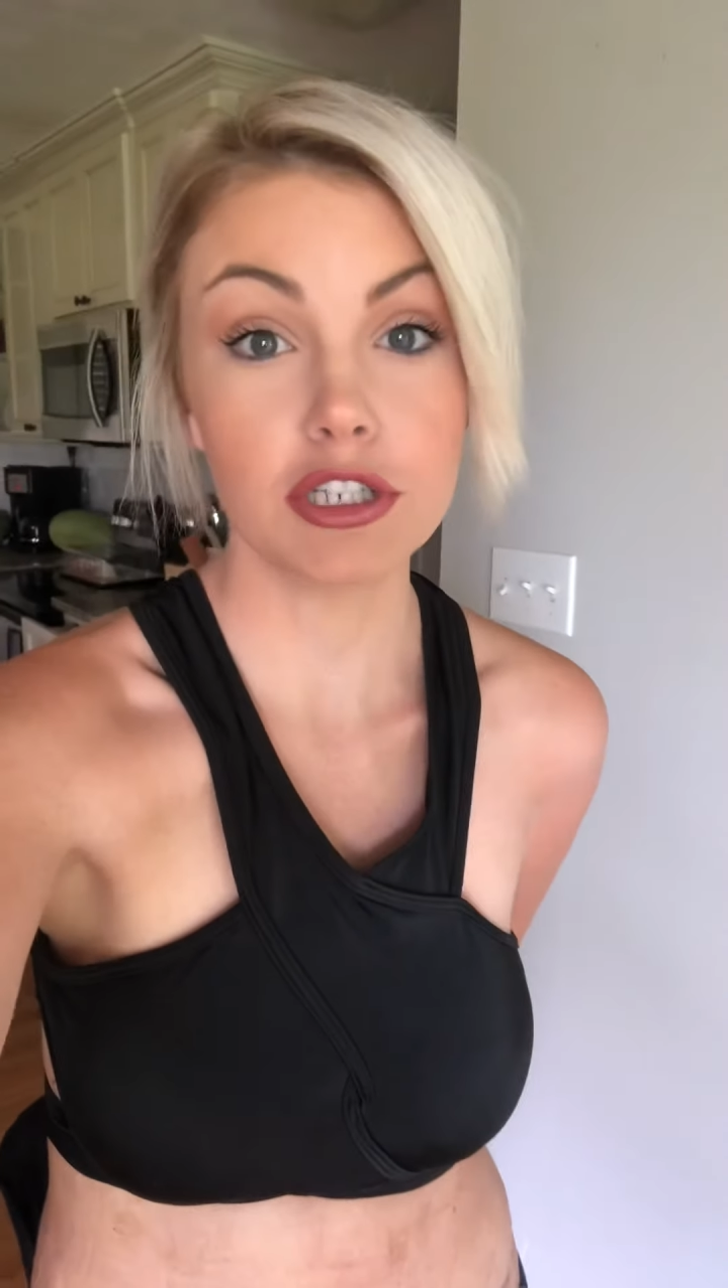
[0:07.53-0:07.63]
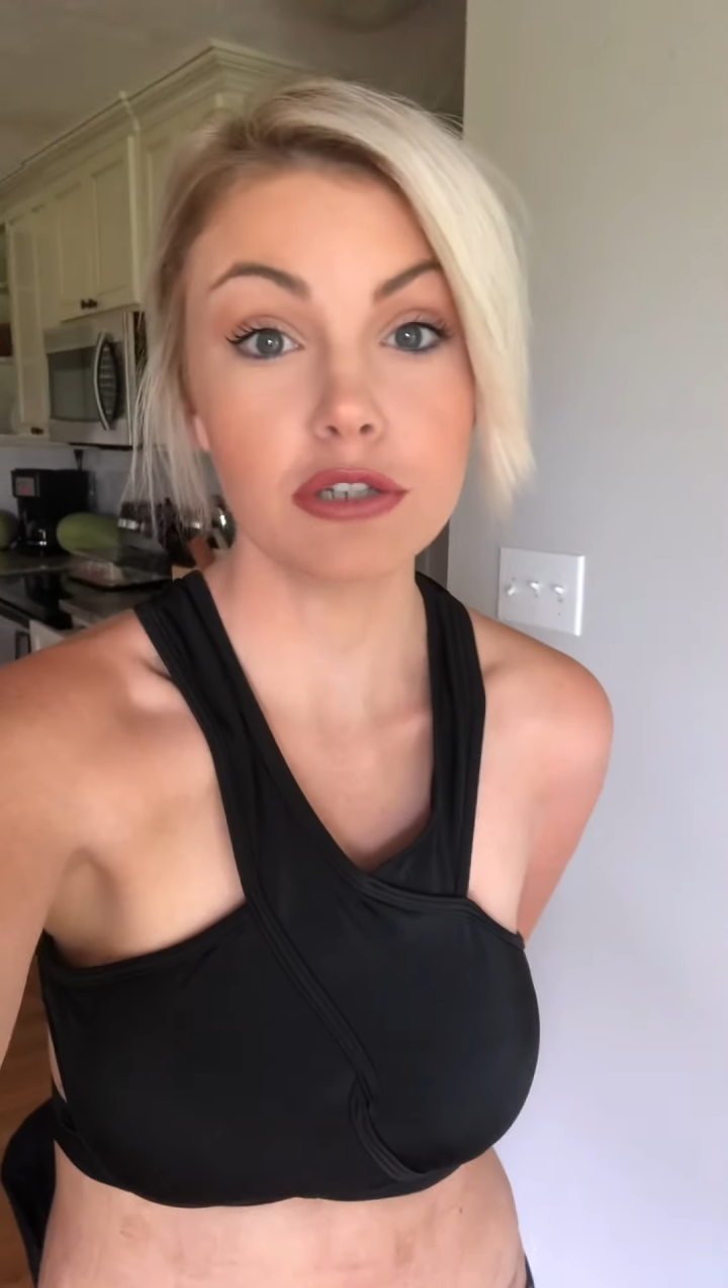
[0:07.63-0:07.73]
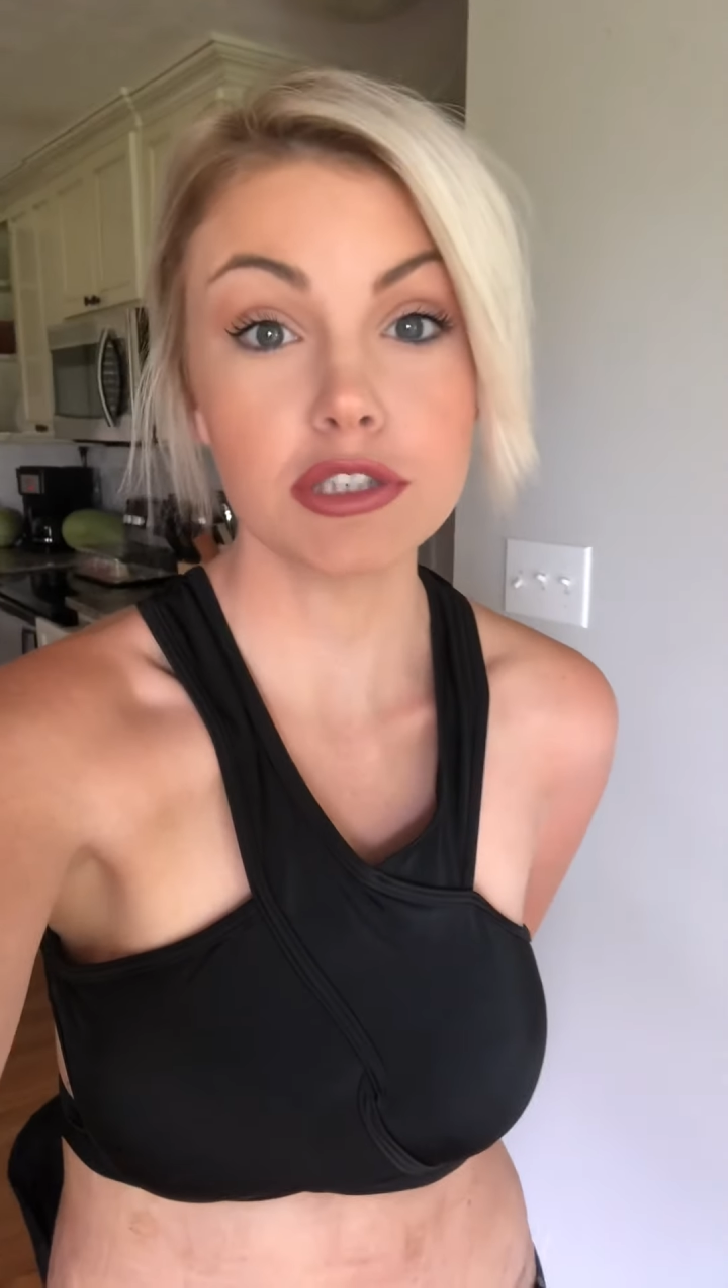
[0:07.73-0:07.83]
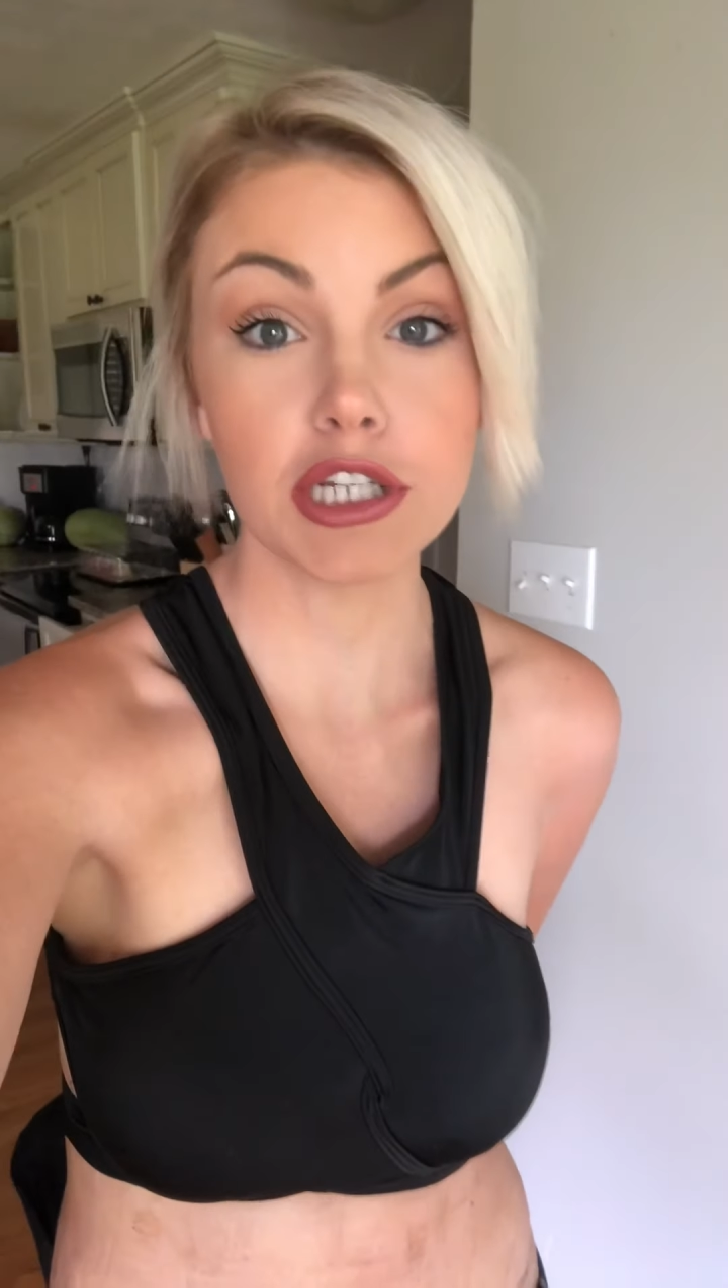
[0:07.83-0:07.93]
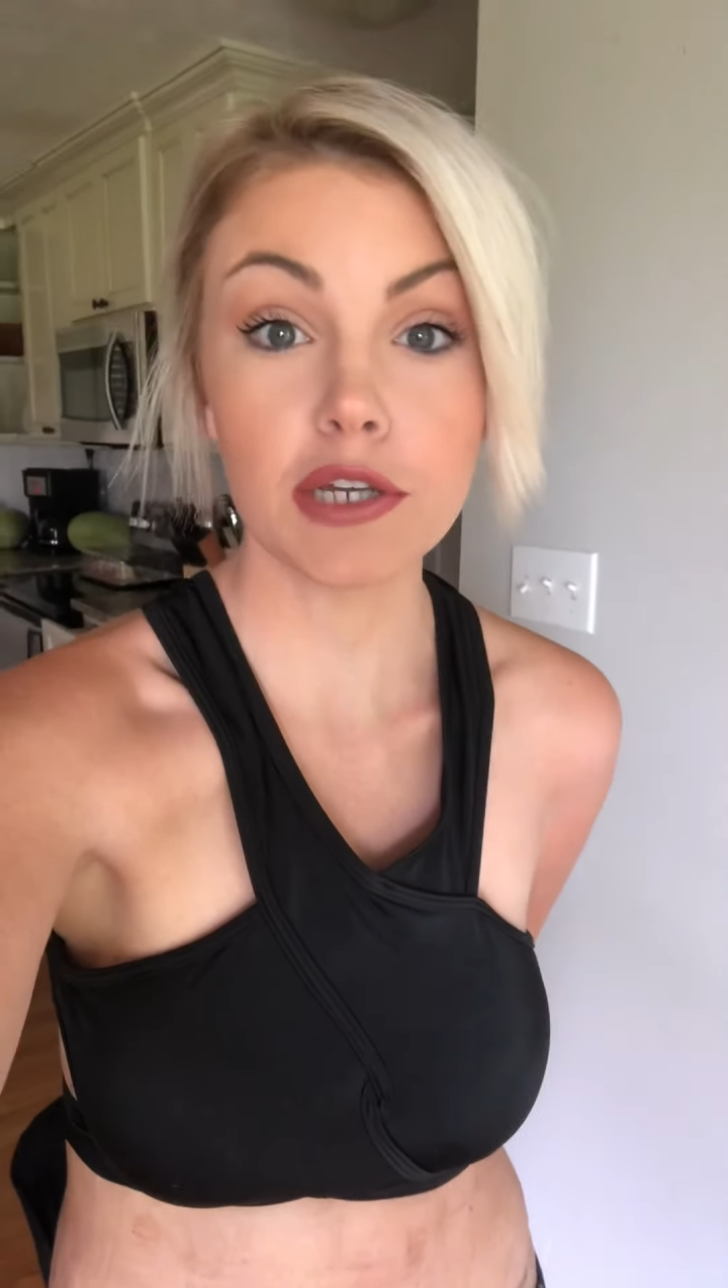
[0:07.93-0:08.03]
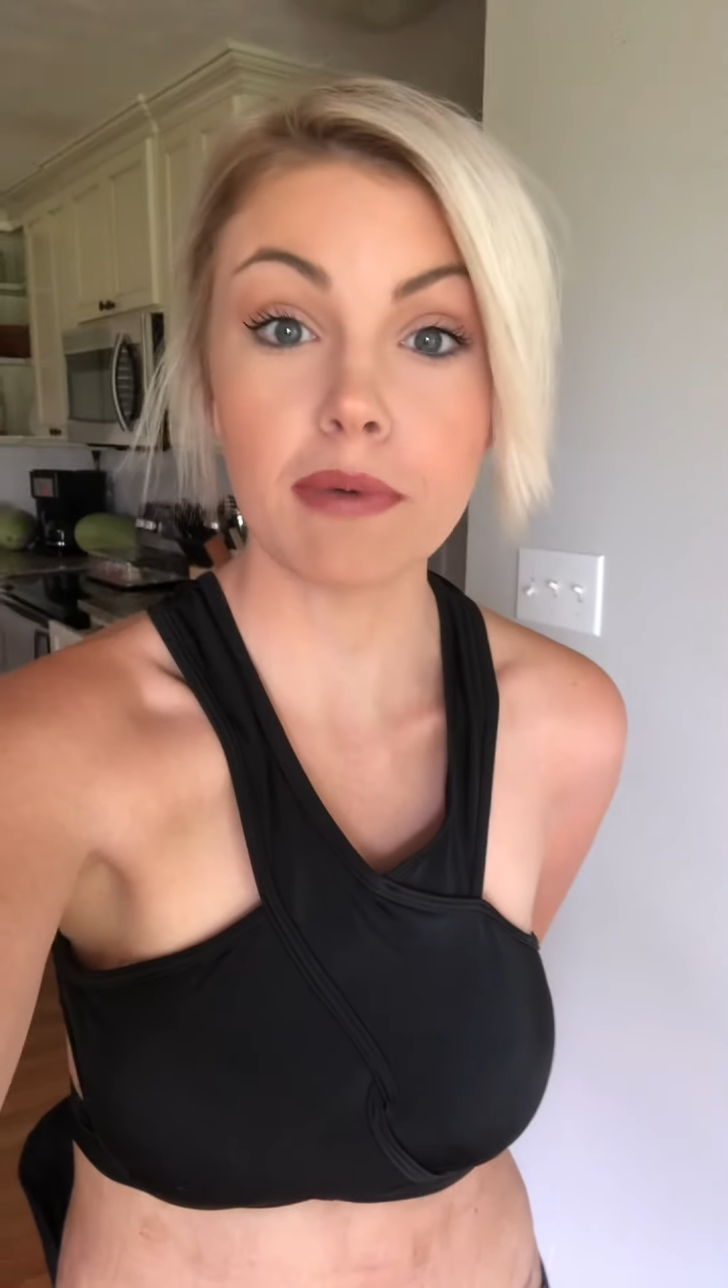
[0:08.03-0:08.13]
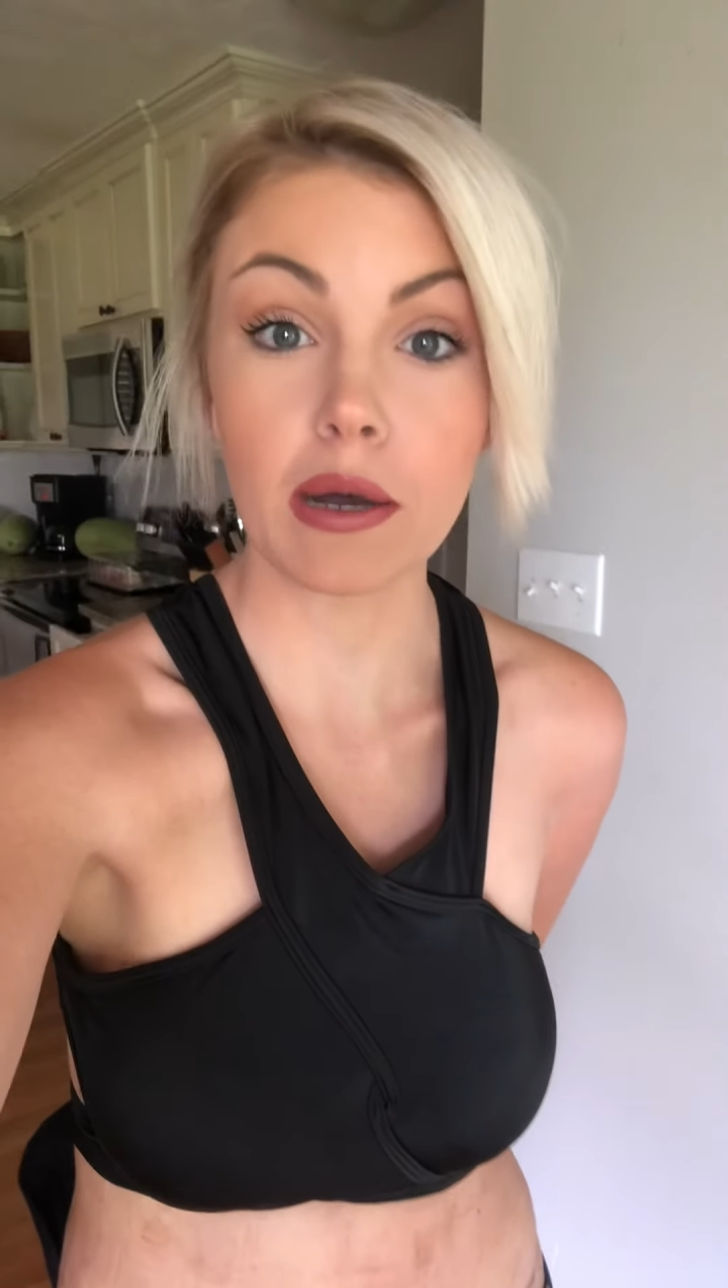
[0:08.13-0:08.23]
YouTube,